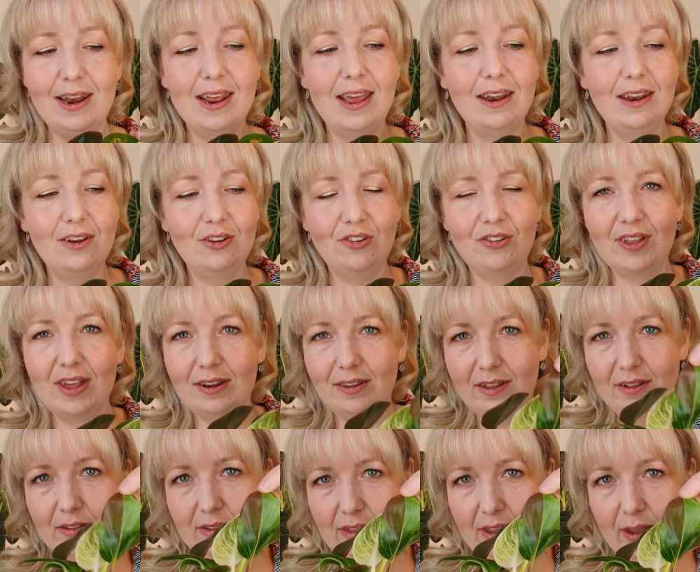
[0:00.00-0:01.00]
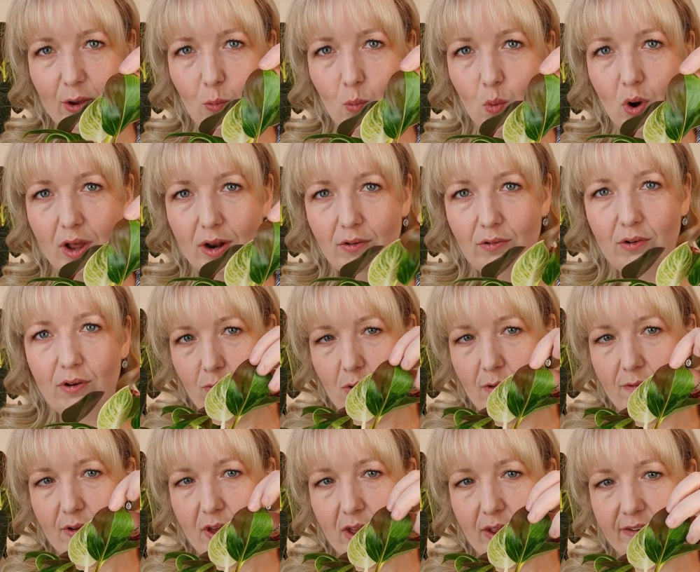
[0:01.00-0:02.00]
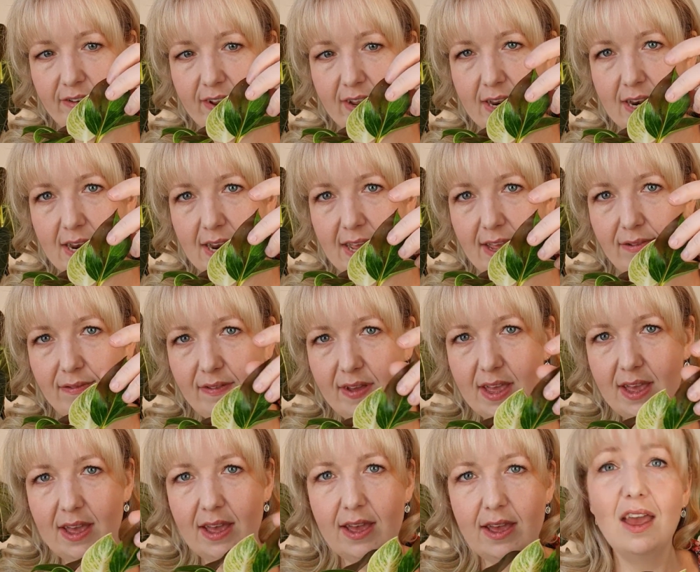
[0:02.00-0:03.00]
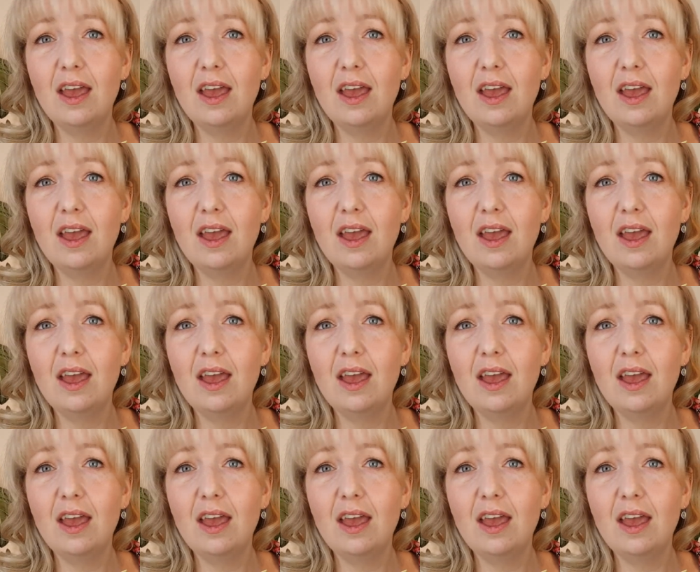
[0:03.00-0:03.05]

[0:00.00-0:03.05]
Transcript: and it just had this like one reverting leaf here.